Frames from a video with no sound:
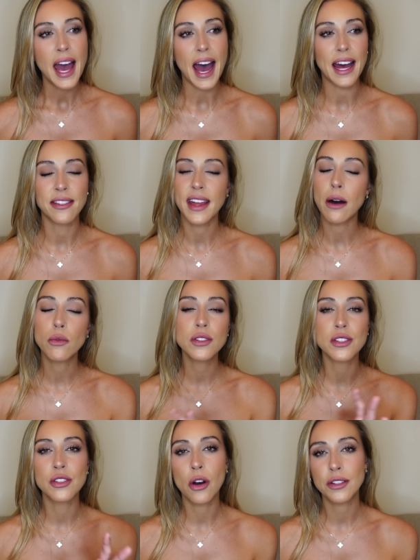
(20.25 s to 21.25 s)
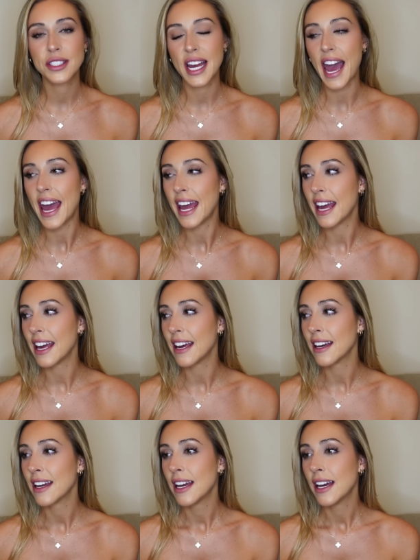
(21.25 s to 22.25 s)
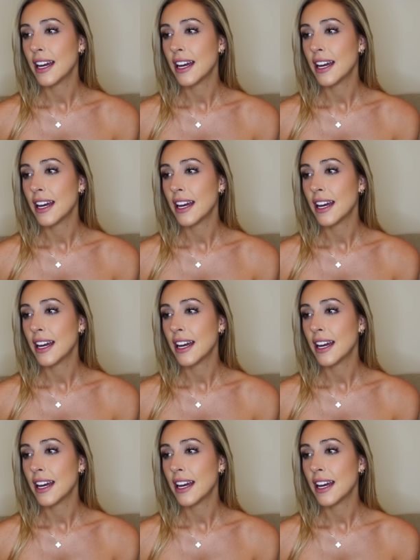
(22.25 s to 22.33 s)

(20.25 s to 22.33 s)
and that was not a